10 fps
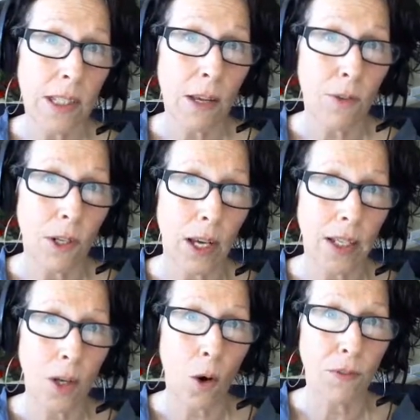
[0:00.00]
if you
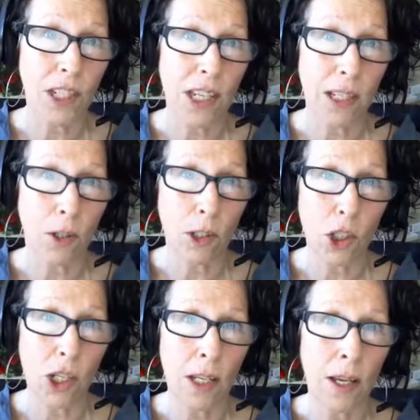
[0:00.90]
like, of the
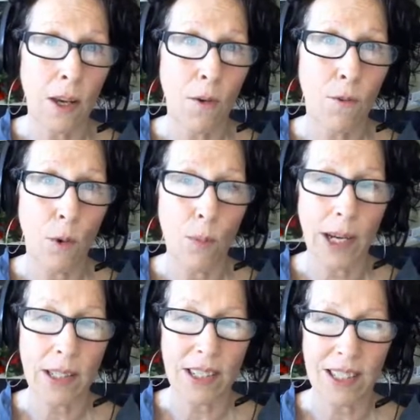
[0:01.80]
technology for
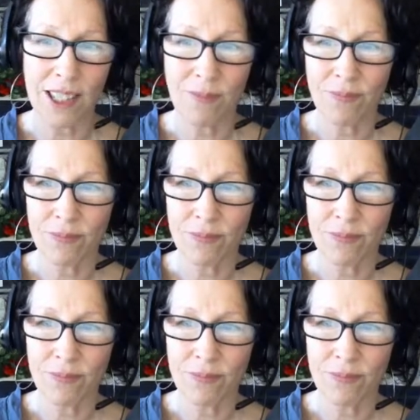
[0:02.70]
practice.